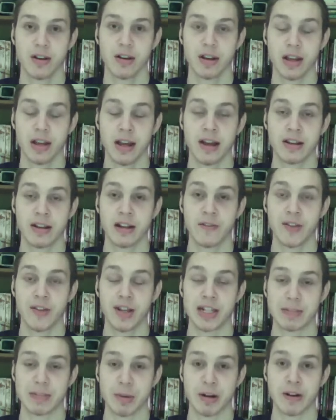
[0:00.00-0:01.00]
Yeah, definitely
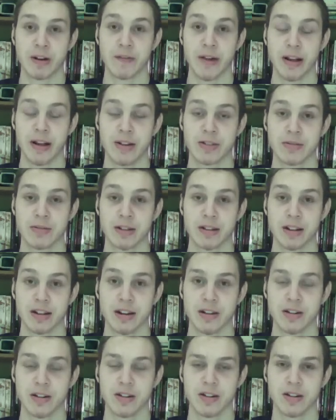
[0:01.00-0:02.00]
a spirit of violence right
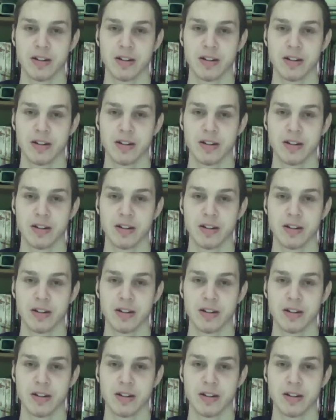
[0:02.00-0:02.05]
there.